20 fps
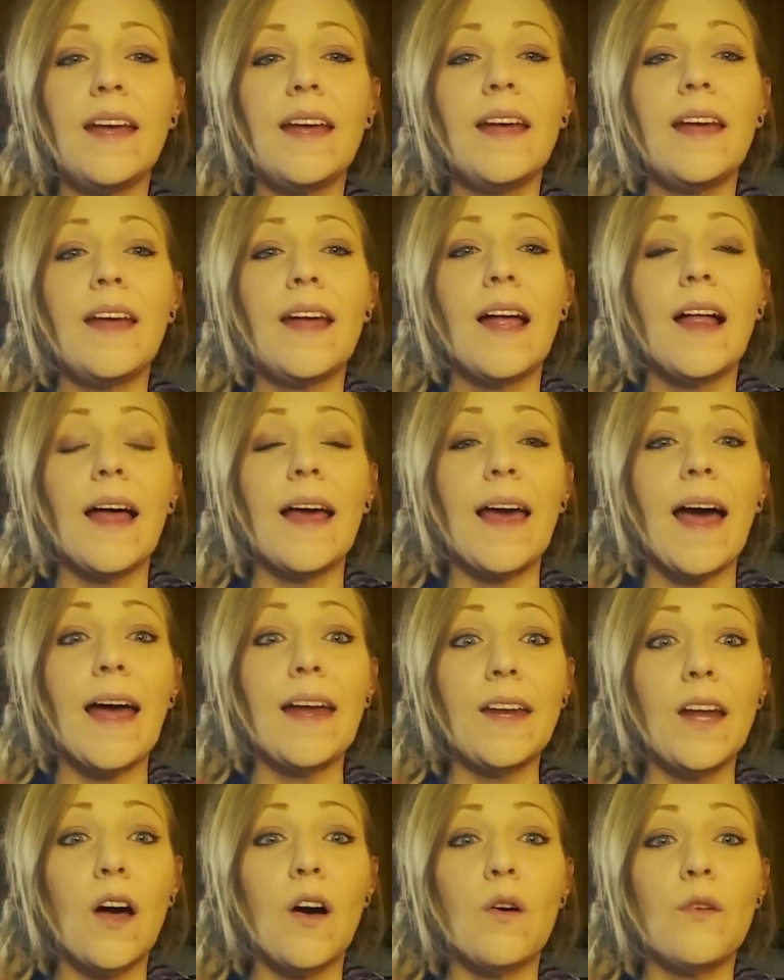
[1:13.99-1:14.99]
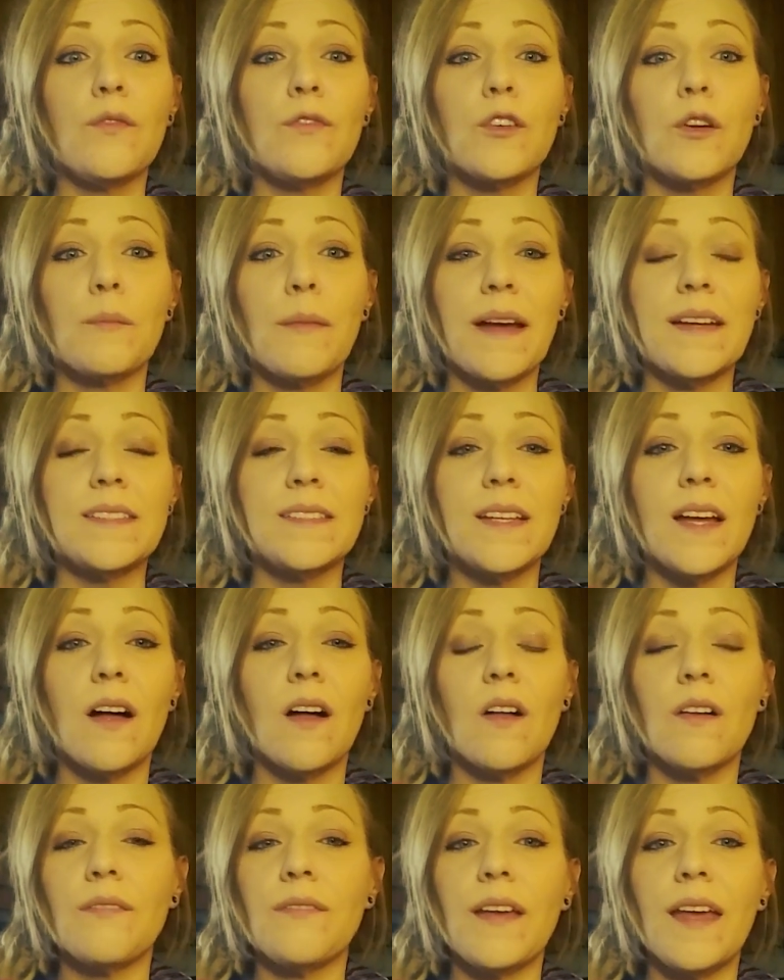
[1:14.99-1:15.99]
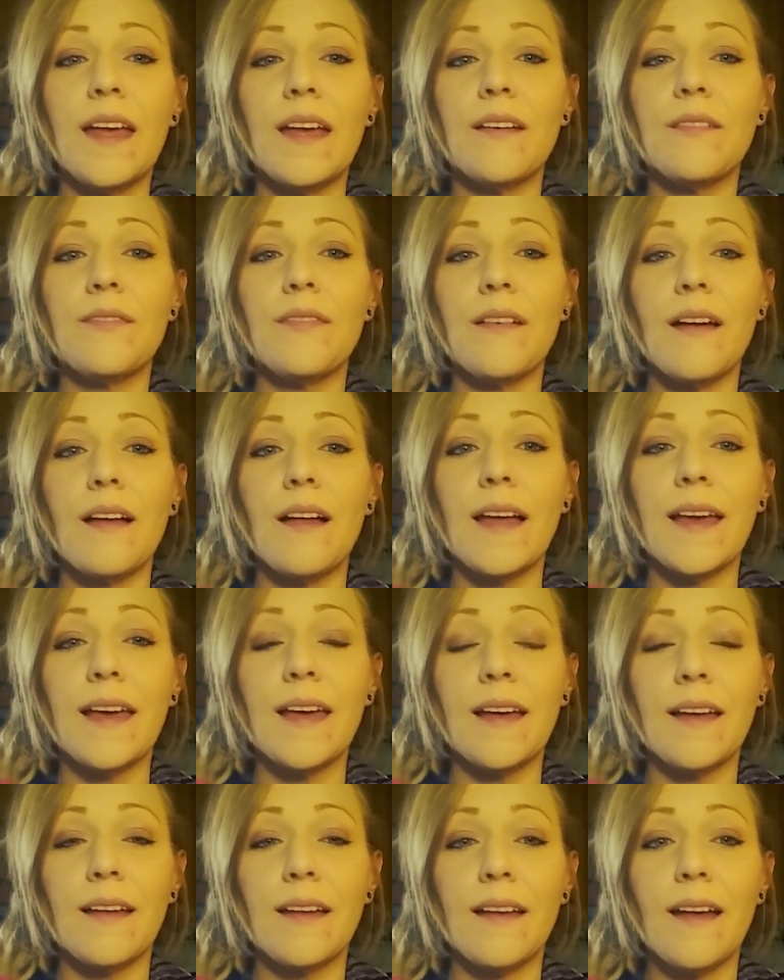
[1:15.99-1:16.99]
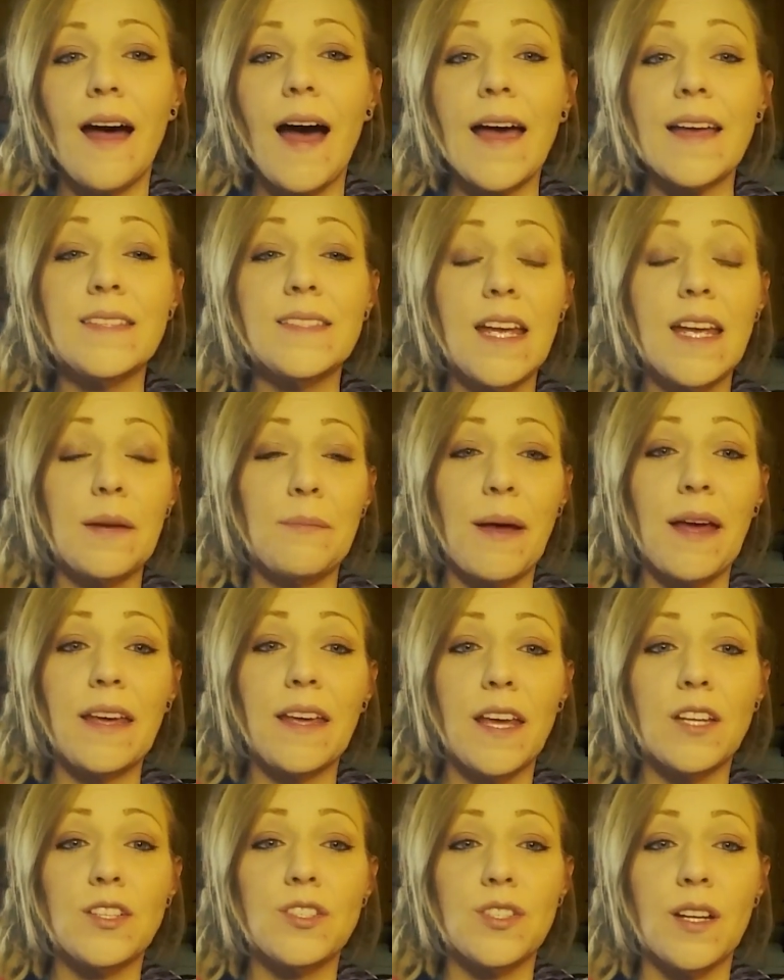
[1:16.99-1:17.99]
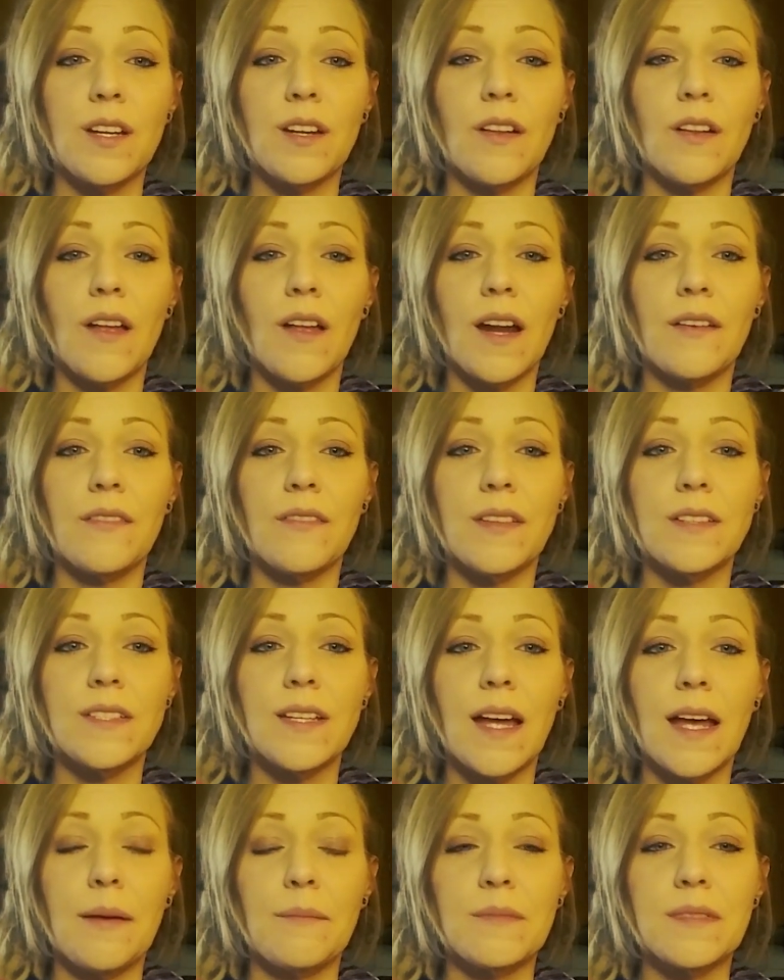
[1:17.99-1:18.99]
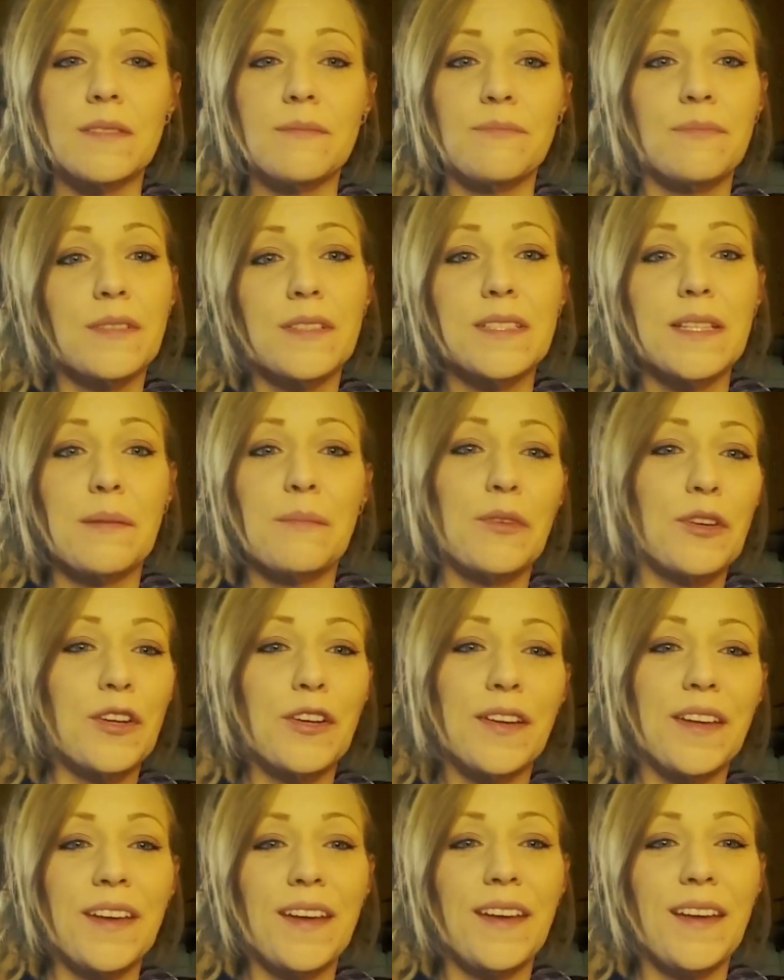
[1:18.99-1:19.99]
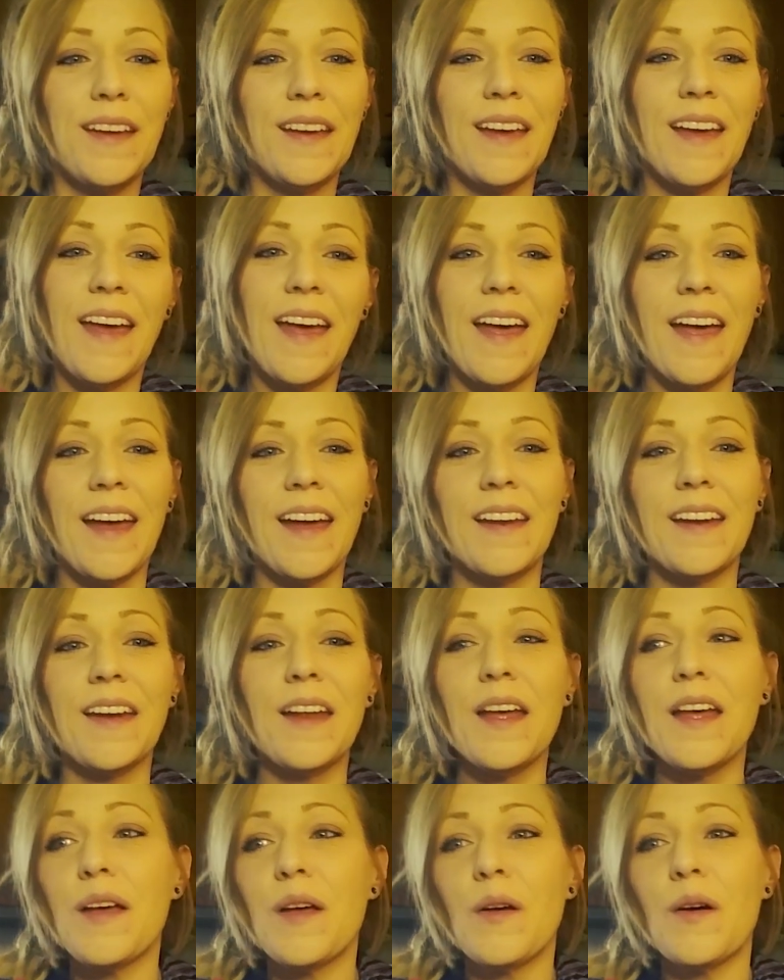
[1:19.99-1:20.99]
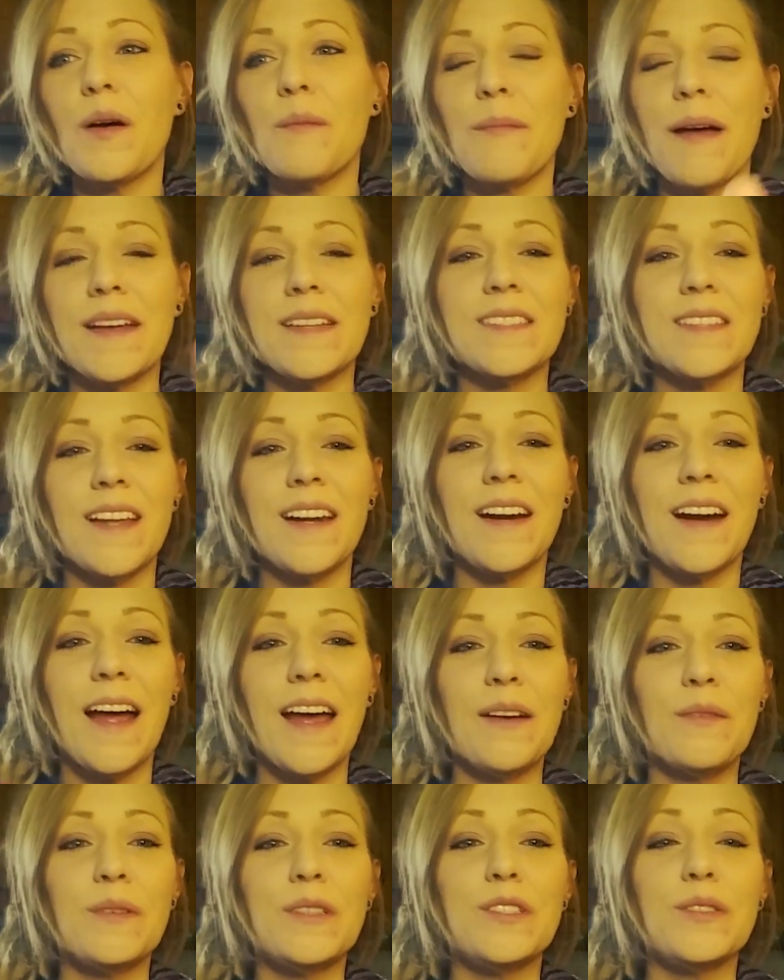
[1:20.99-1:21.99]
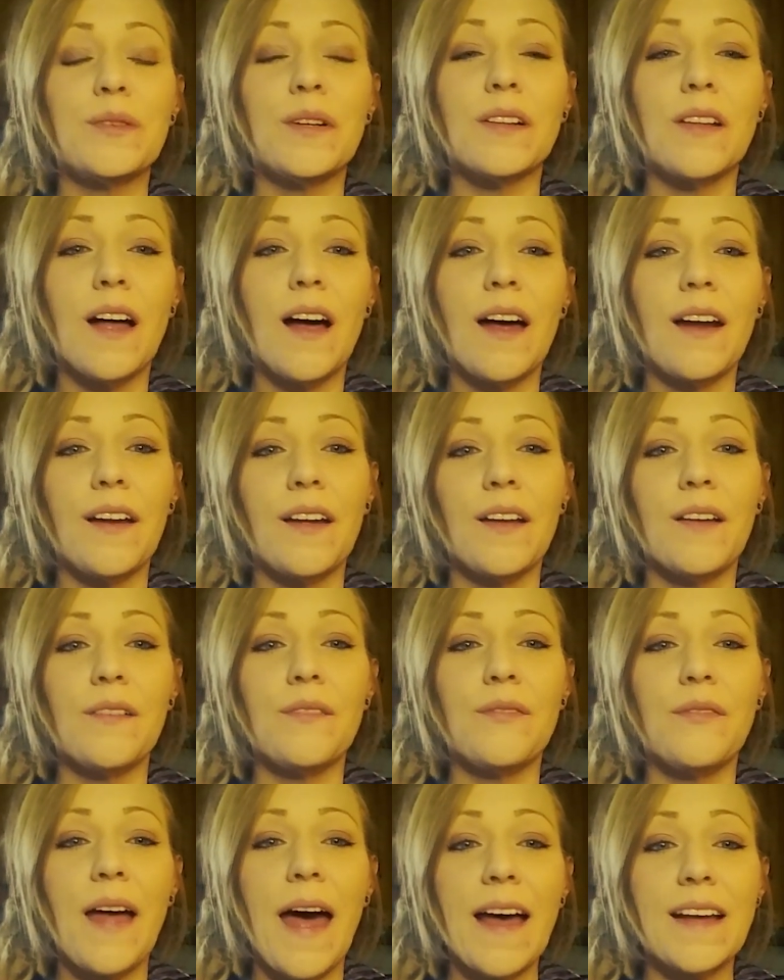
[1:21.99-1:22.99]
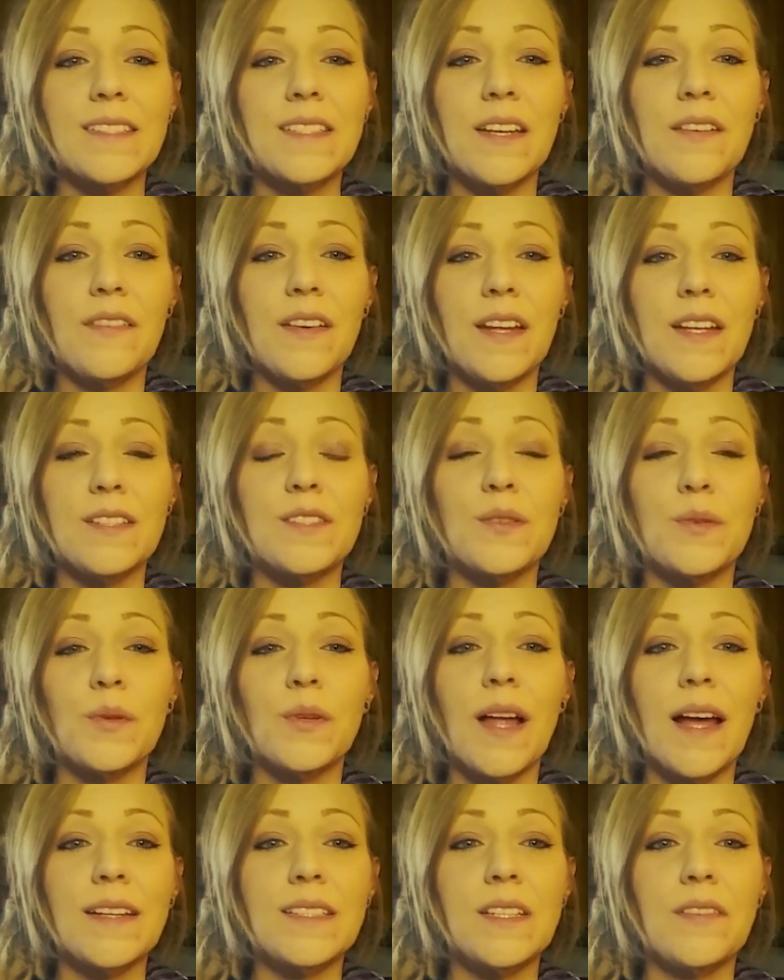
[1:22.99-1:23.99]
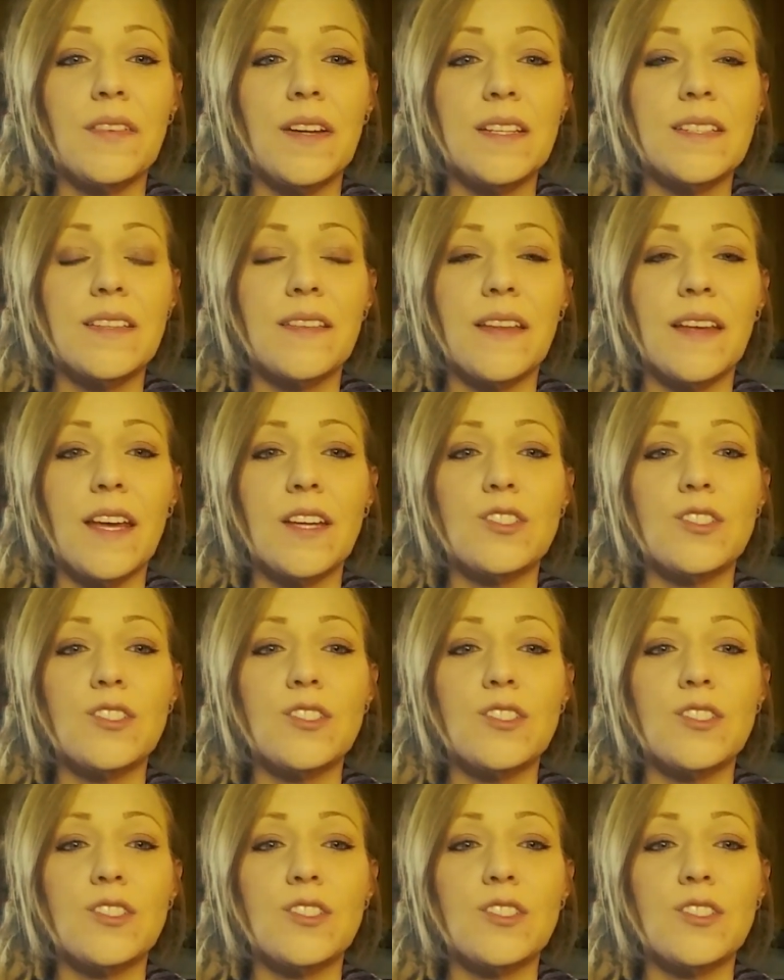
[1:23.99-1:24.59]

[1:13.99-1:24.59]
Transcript: Like I know for myself, if like I stay in my kitchen a lot of the times because I'm cooking, and my son and I would do a lot of activities, school activities in the kitchen.